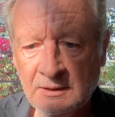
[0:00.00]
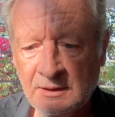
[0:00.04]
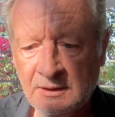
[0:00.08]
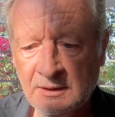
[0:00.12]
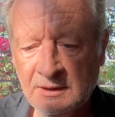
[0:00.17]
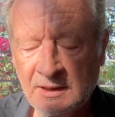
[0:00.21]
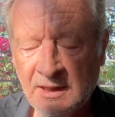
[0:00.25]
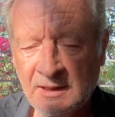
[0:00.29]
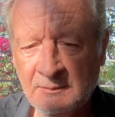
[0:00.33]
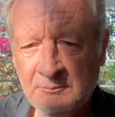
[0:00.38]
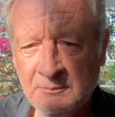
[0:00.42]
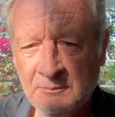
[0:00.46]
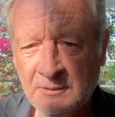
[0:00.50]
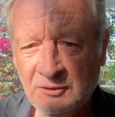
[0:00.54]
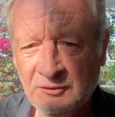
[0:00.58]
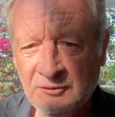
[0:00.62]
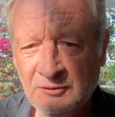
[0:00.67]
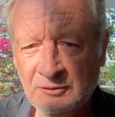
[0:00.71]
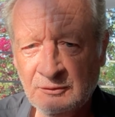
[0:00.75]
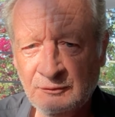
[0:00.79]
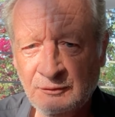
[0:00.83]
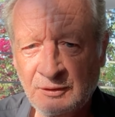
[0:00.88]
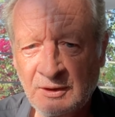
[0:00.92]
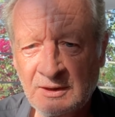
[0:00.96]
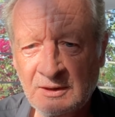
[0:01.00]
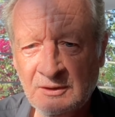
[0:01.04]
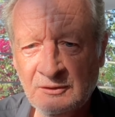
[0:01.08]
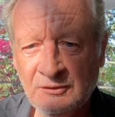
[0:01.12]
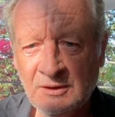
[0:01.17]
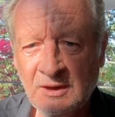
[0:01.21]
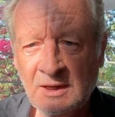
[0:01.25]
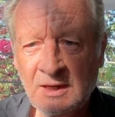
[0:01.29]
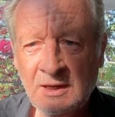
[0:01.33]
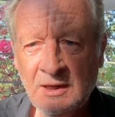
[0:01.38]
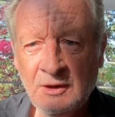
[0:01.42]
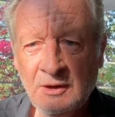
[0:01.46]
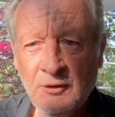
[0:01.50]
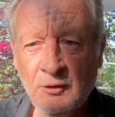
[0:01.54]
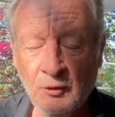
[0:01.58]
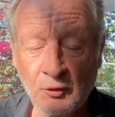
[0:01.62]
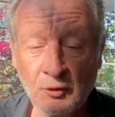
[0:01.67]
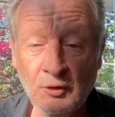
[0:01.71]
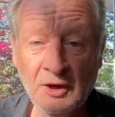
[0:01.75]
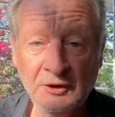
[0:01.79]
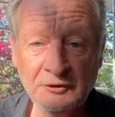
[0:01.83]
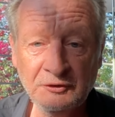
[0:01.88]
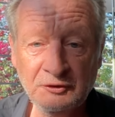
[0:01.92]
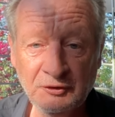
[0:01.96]
an ambition of his. All
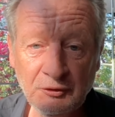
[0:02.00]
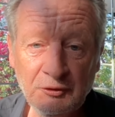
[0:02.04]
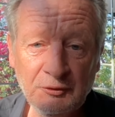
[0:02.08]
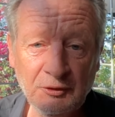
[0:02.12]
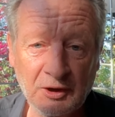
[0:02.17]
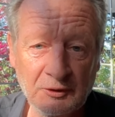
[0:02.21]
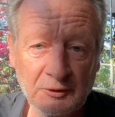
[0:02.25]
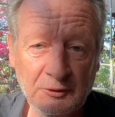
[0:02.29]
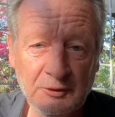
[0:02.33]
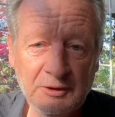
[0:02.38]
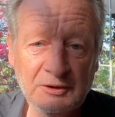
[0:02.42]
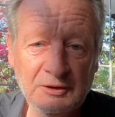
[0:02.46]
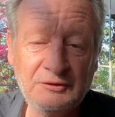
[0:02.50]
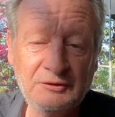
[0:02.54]
I do know is,